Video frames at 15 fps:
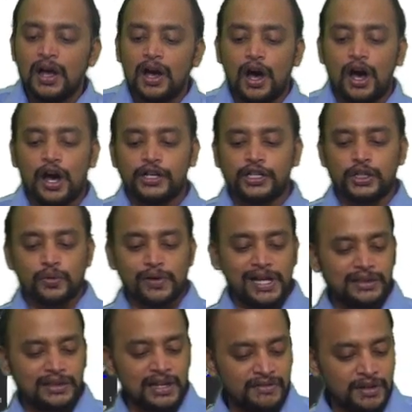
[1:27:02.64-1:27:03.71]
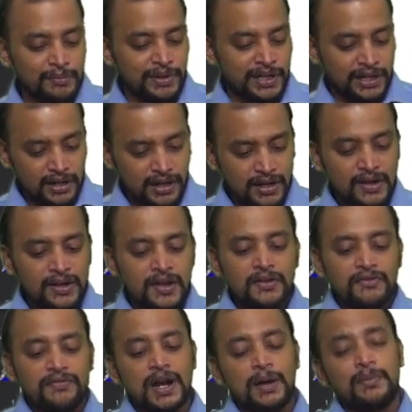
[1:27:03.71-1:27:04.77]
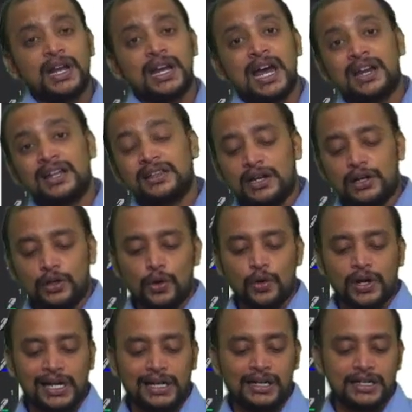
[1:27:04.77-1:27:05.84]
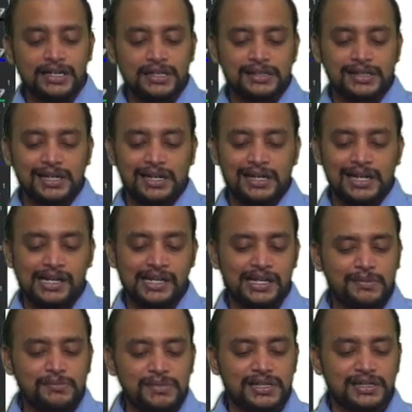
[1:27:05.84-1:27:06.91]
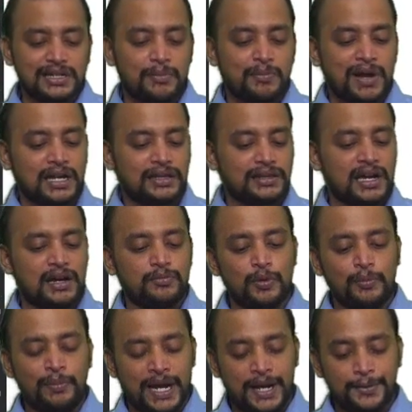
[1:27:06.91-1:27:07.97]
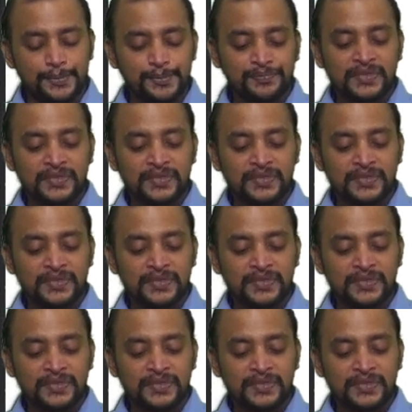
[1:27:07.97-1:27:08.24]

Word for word: on 12th November from an another local registered dealer, Mr. Mehta, Mumbai.